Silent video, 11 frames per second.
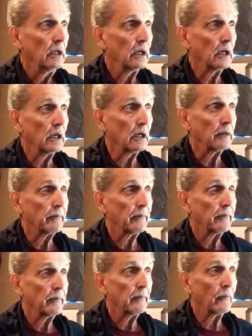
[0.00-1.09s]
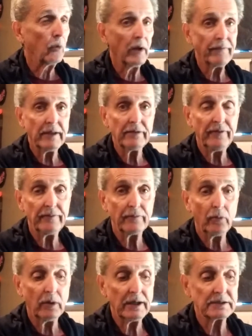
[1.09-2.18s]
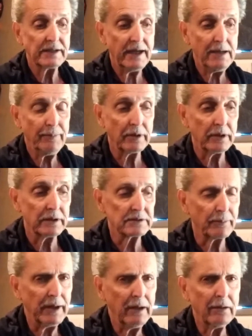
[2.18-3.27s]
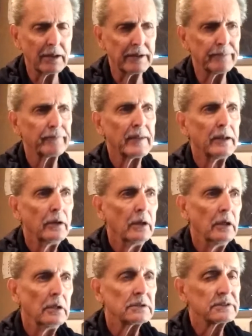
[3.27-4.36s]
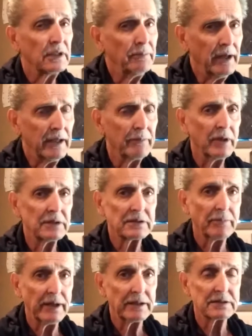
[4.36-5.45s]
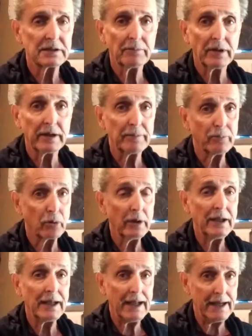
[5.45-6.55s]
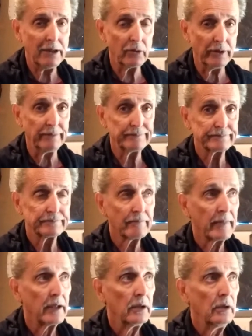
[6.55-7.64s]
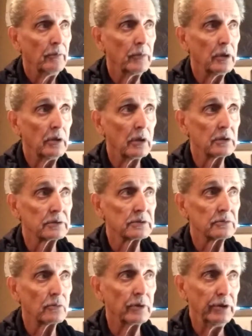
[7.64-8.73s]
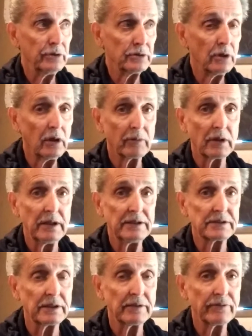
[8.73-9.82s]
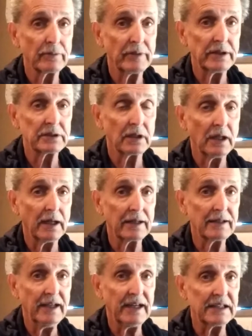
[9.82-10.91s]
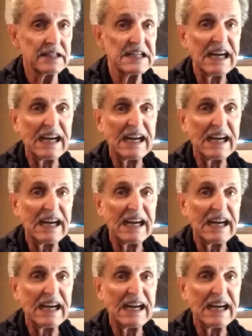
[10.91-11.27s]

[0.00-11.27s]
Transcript: Uh, what they what has happened is apparently somebody must have made somebody pretty angry because when you start releasing information like that,